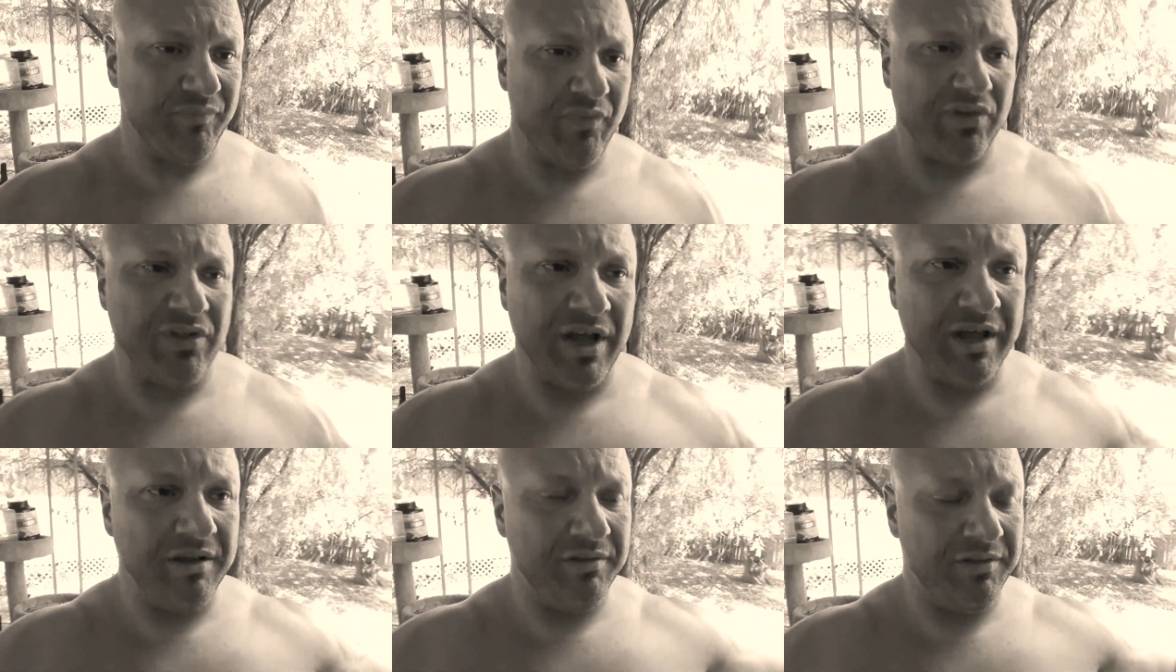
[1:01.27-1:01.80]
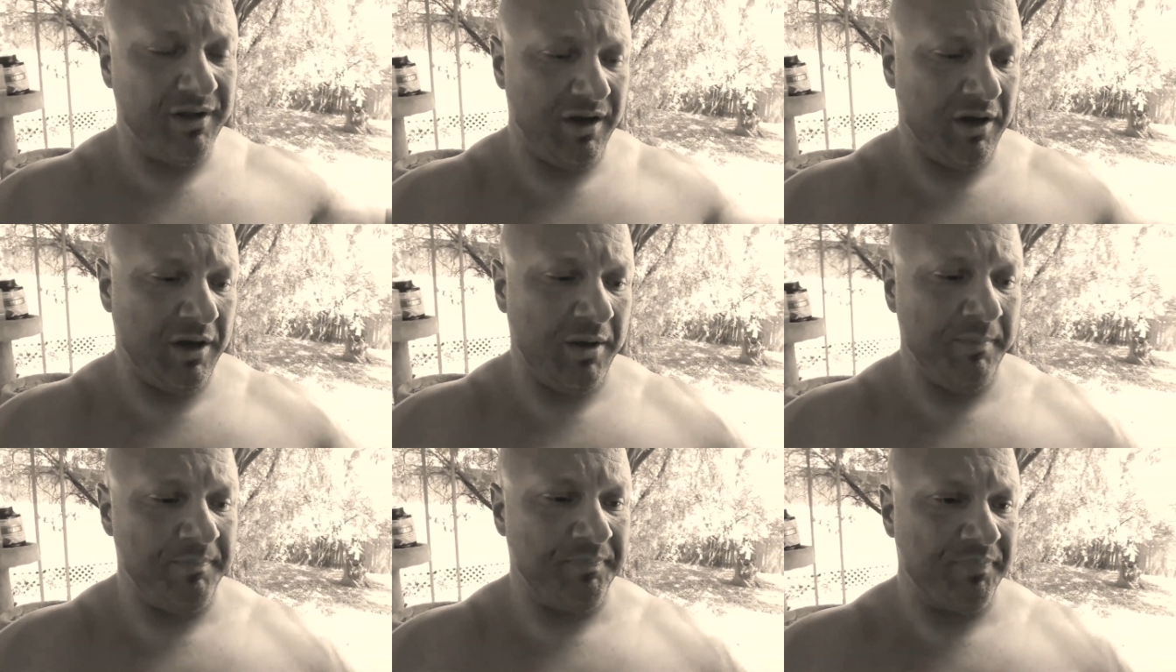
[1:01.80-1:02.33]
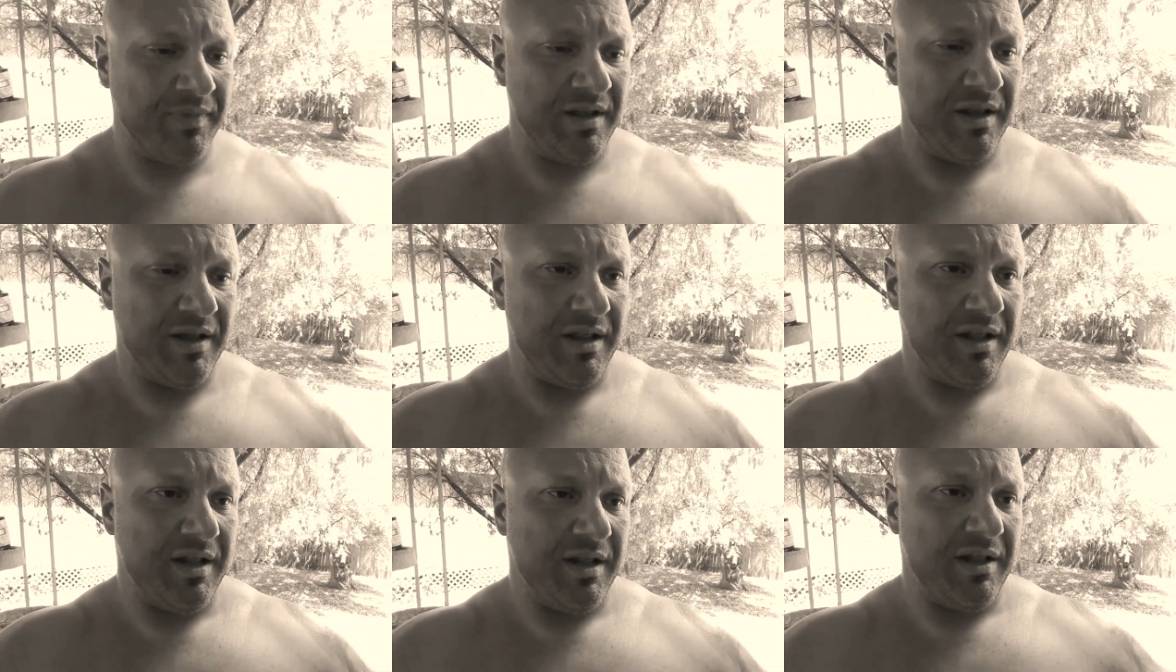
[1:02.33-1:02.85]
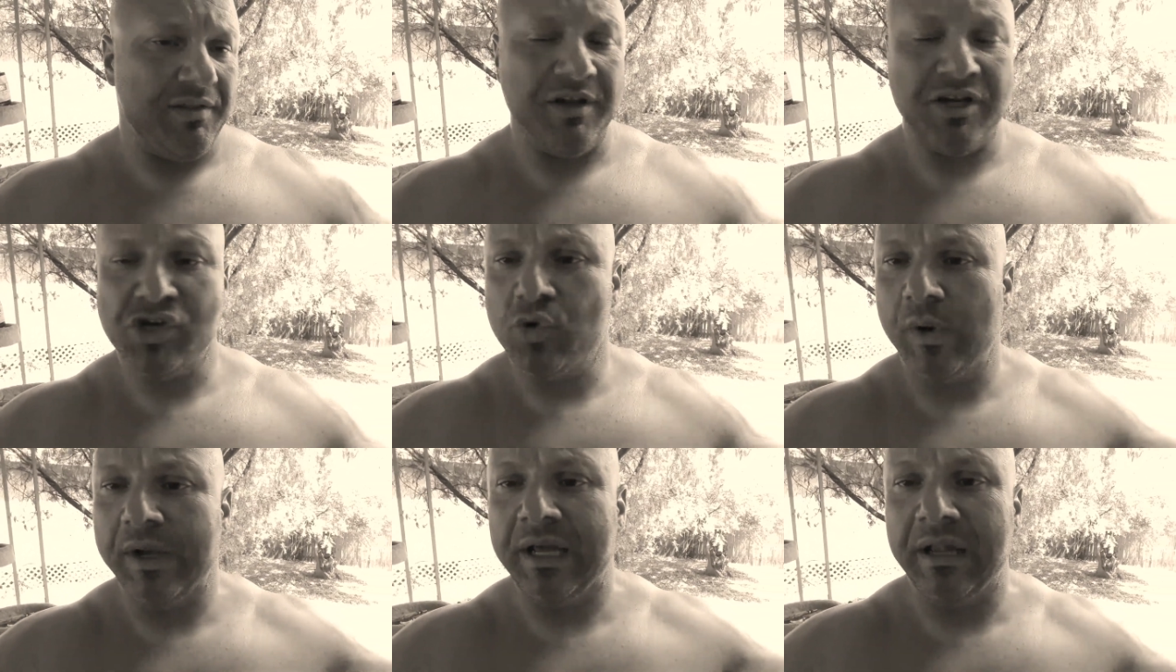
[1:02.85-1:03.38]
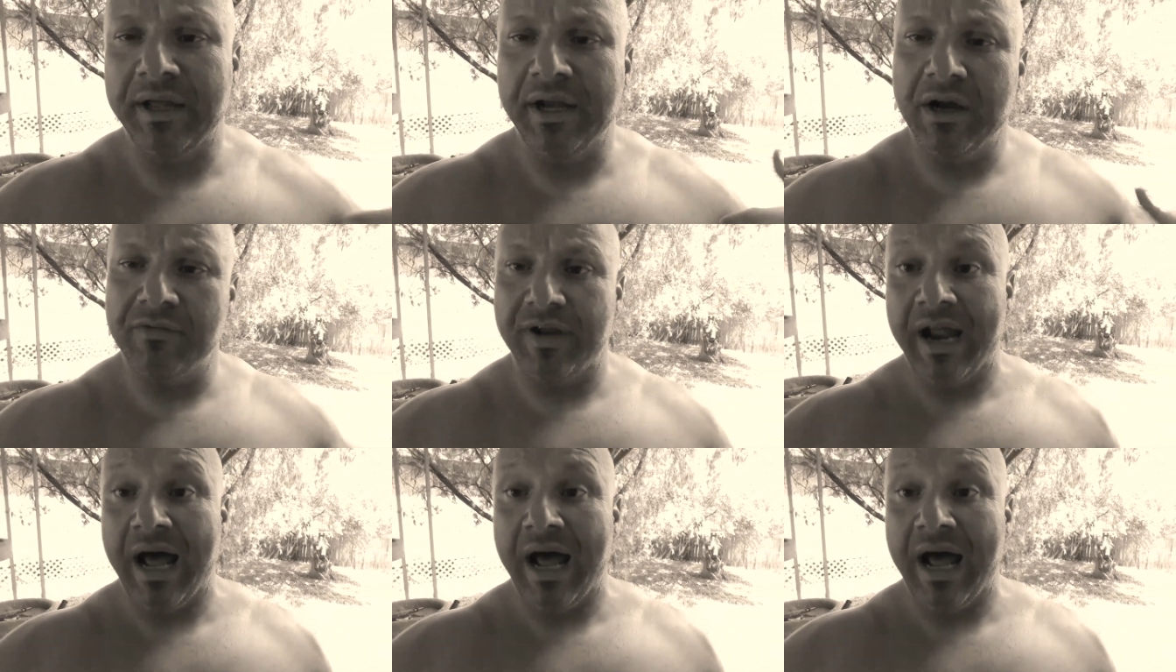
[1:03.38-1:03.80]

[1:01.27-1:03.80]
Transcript: the, the um the twinkling of an